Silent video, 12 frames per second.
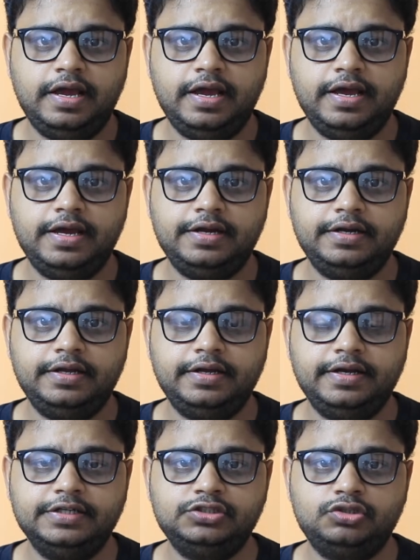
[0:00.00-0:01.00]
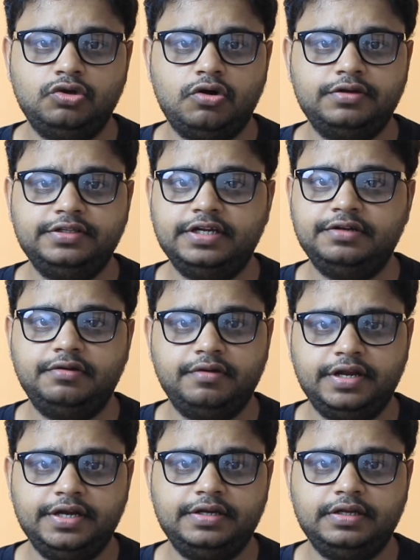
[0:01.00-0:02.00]
and it's not that
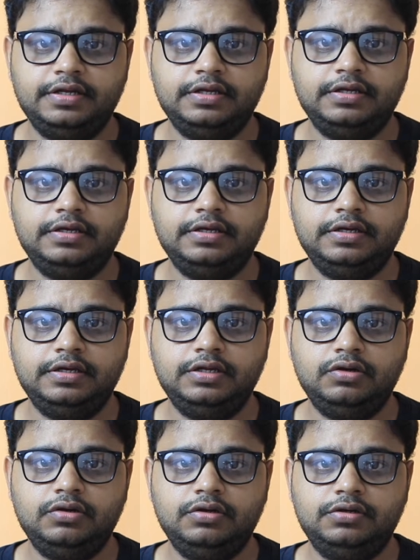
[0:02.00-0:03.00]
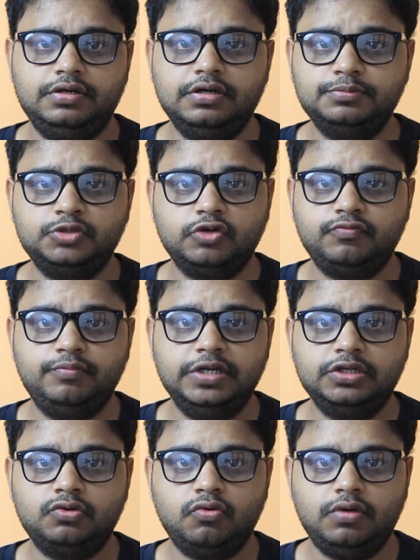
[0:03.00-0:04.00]
great in terms of
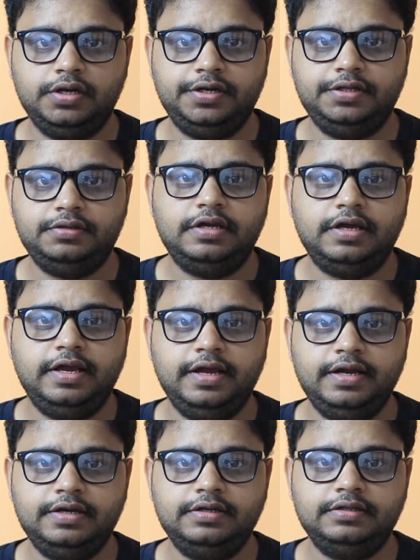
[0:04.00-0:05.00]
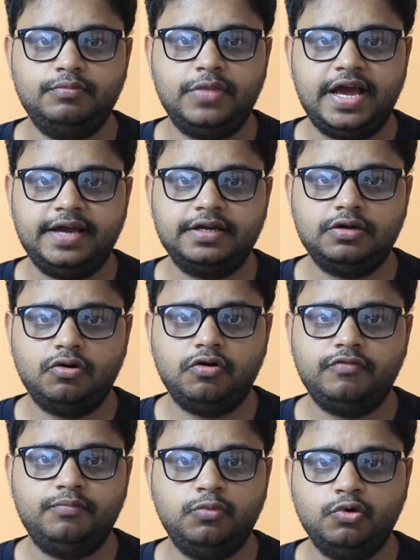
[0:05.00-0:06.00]
build quality. And back
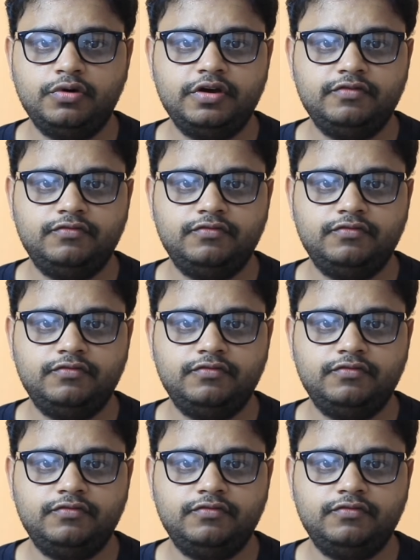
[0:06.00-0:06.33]
of Poco